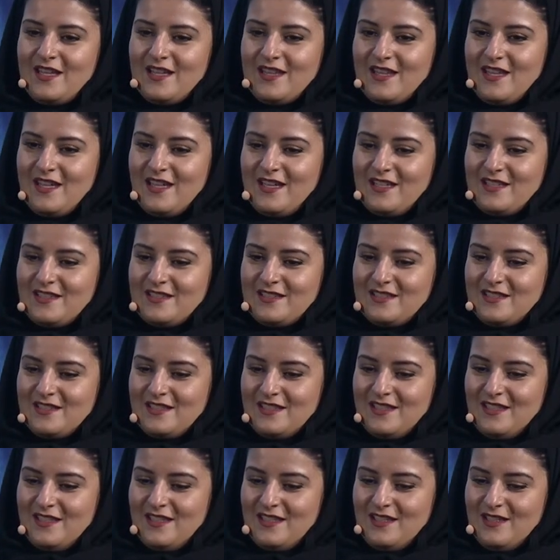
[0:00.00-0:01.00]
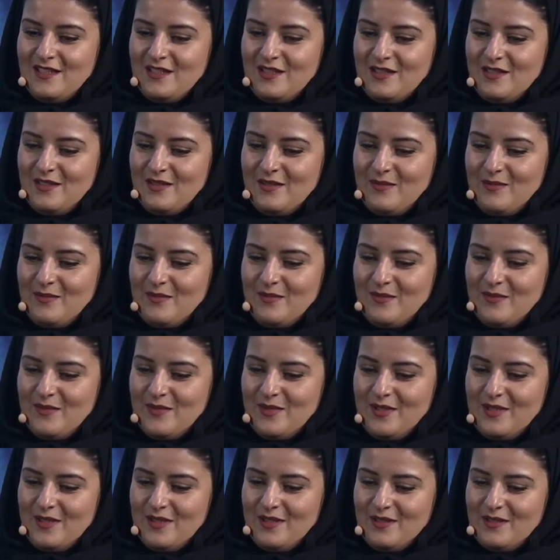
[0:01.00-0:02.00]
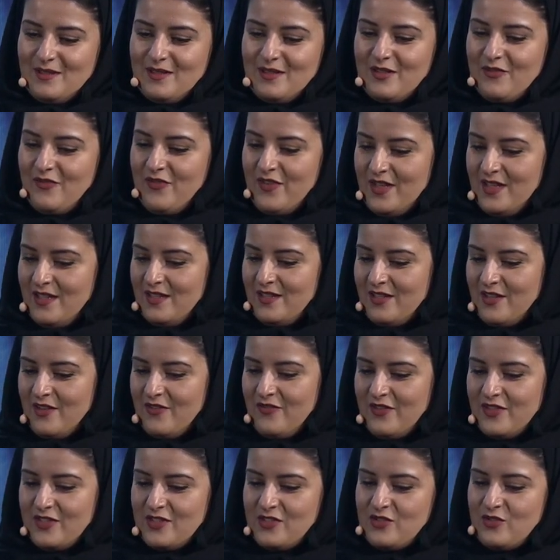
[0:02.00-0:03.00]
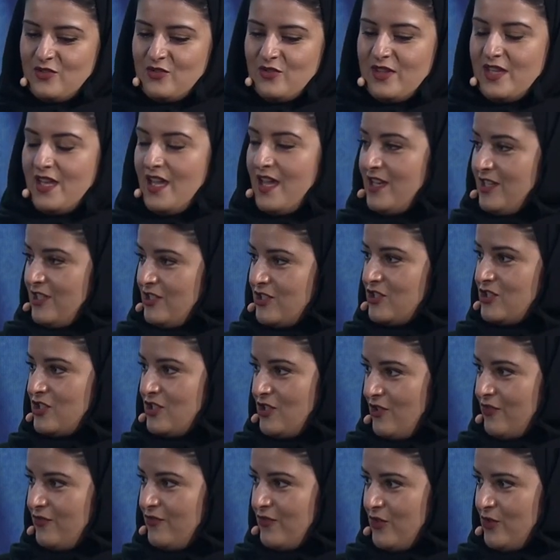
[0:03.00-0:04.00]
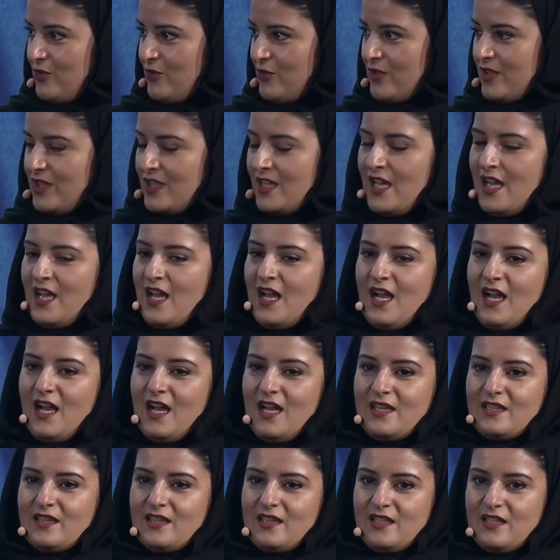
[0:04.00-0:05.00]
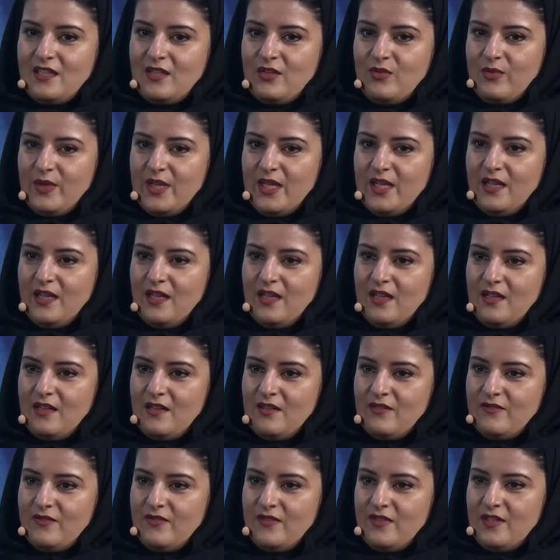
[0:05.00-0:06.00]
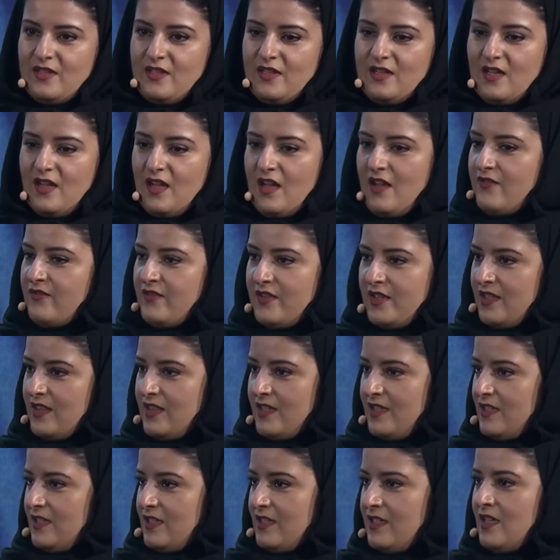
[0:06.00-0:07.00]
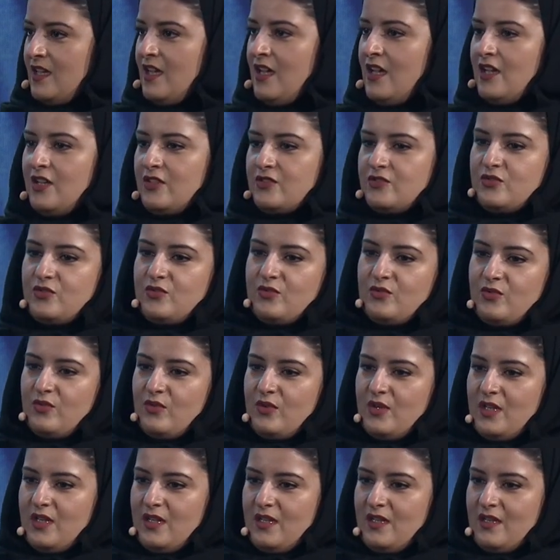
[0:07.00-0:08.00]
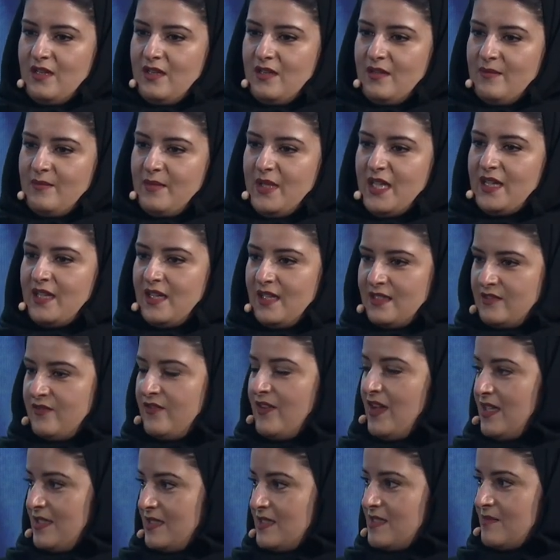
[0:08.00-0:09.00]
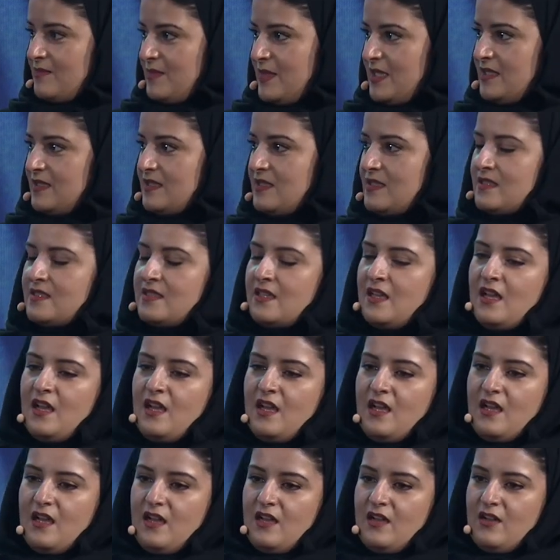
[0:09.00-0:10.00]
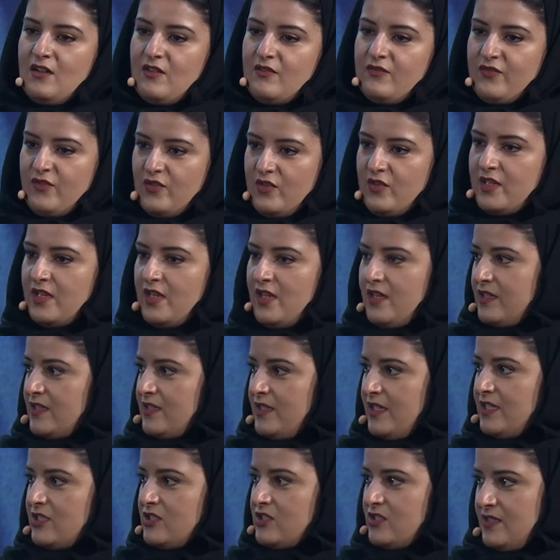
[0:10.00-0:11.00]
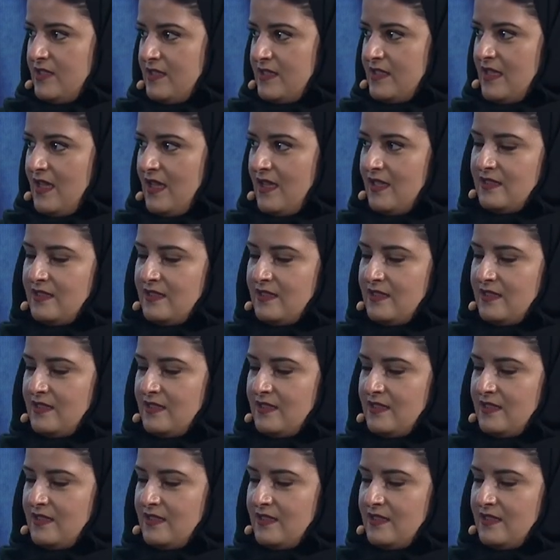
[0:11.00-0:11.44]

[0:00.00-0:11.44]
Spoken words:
that in reference to the energy of youth, I think we have everything to make advancements for our nations